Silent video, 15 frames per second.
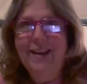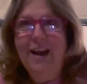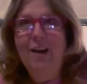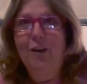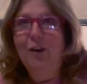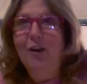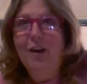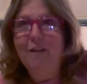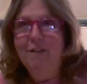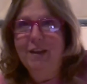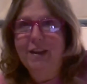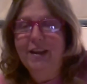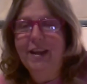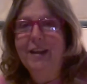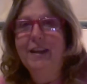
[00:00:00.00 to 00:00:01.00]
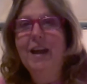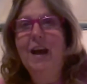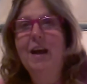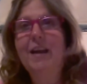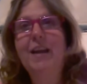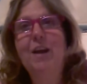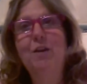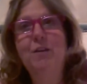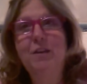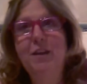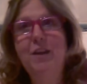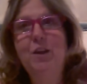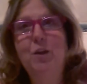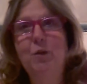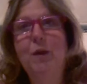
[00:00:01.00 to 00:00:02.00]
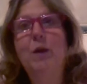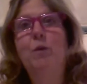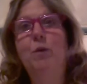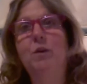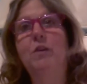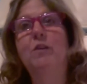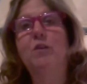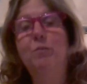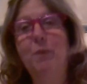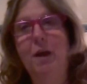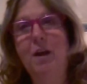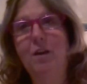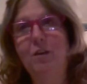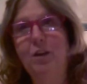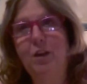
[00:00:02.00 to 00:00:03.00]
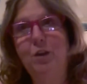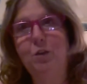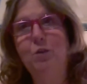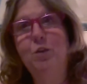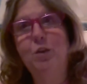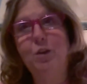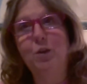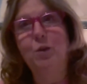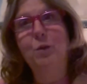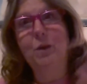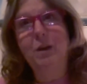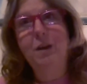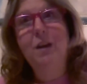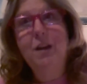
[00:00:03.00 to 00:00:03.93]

I love it. And I guarantee you it will inspire you to